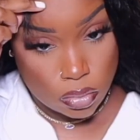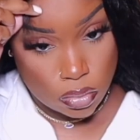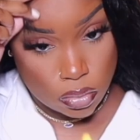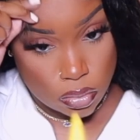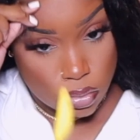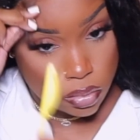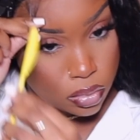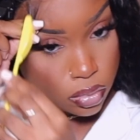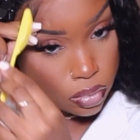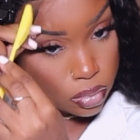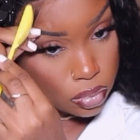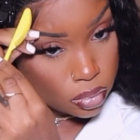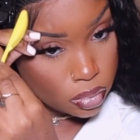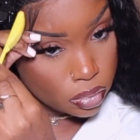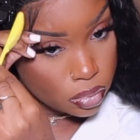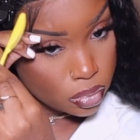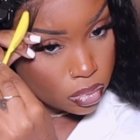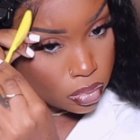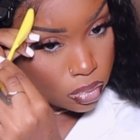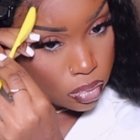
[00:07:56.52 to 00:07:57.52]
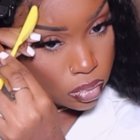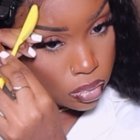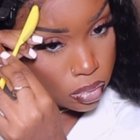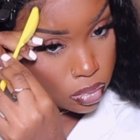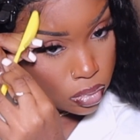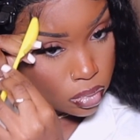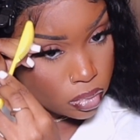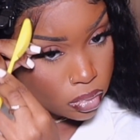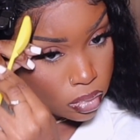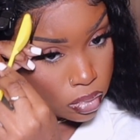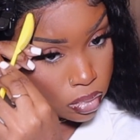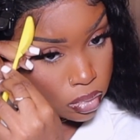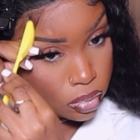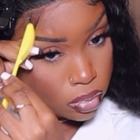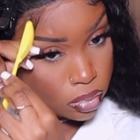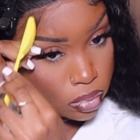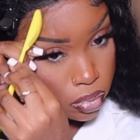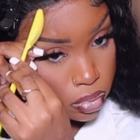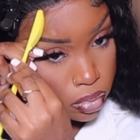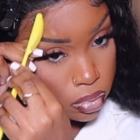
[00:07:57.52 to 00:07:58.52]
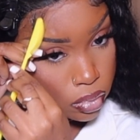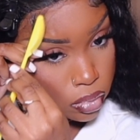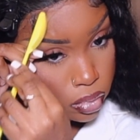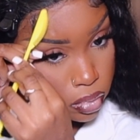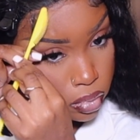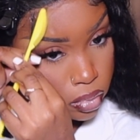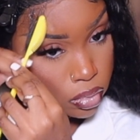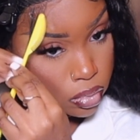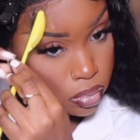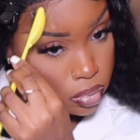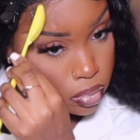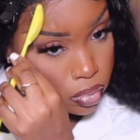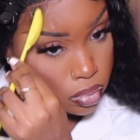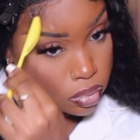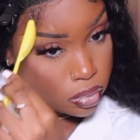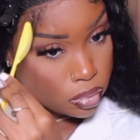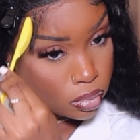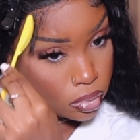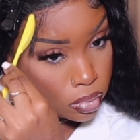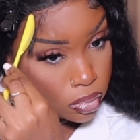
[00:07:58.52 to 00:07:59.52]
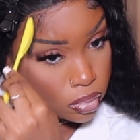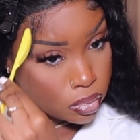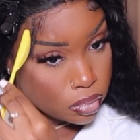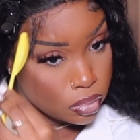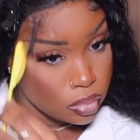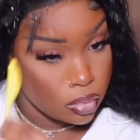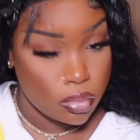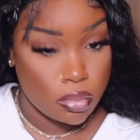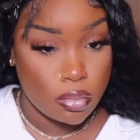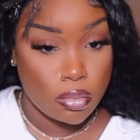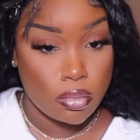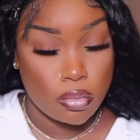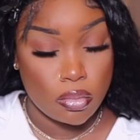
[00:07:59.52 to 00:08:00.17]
[no speech]